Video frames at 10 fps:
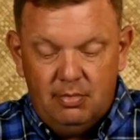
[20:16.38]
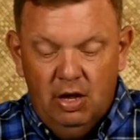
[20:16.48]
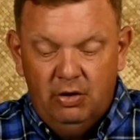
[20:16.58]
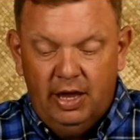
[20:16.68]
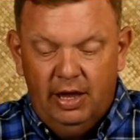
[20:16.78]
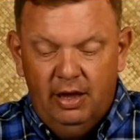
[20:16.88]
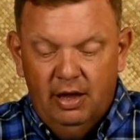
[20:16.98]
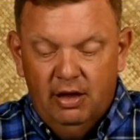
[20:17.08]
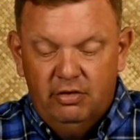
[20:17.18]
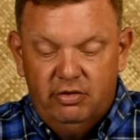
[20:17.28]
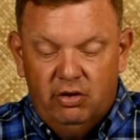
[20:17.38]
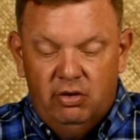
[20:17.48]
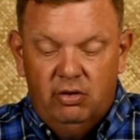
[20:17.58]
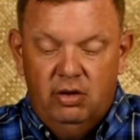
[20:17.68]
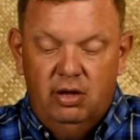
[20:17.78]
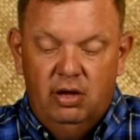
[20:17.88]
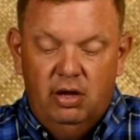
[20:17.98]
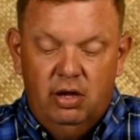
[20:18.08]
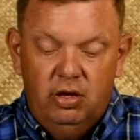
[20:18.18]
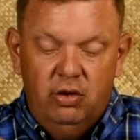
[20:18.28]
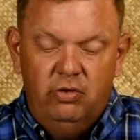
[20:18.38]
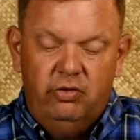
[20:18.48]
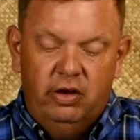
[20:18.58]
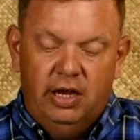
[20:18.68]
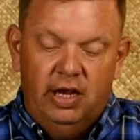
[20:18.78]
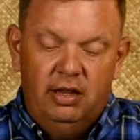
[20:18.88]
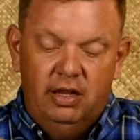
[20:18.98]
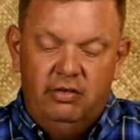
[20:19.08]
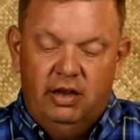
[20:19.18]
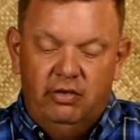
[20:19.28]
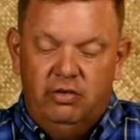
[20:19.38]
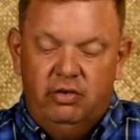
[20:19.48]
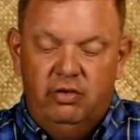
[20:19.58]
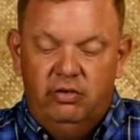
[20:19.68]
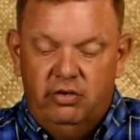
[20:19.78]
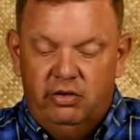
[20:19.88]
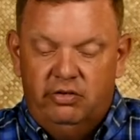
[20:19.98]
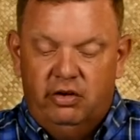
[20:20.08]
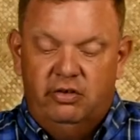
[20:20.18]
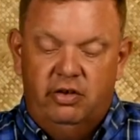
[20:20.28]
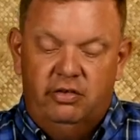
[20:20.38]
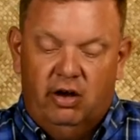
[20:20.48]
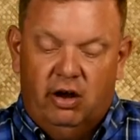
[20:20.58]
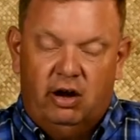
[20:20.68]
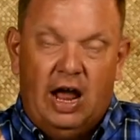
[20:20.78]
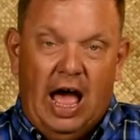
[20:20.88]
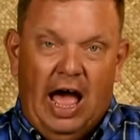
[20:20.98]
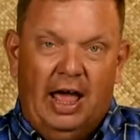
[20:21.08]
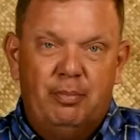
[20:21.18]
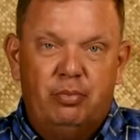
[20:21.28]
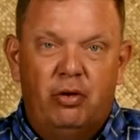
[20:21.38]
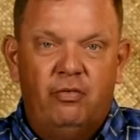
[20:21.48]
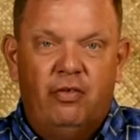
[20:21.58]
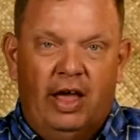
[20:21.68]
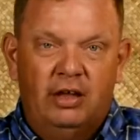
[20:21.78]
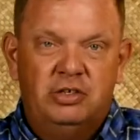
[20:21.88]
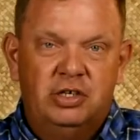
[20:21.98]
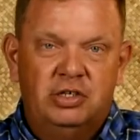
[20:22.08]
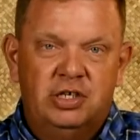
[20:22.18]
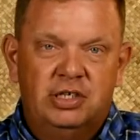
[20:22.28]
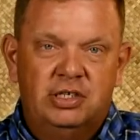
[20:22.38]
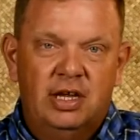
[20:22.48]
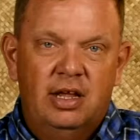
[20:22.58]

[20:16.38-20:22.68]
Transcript: Okay, so usually these institutional churches are high-profile churches.